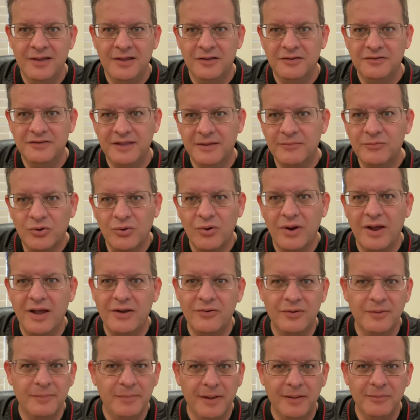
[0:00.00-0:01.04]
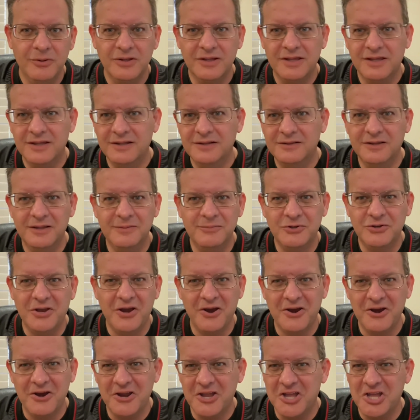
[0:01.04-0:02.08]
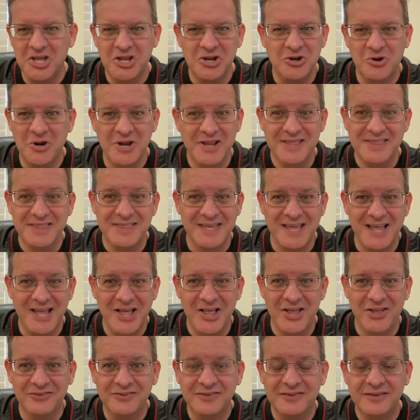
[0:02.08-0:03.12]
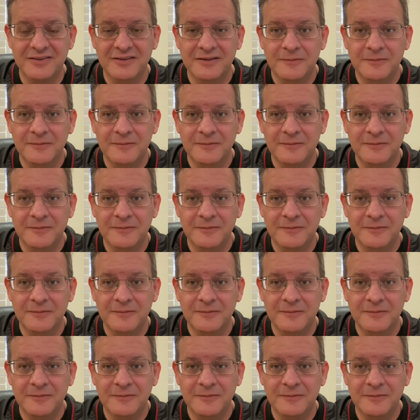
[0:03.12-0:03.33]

Democrat, Republican, Libertarian, or anything else.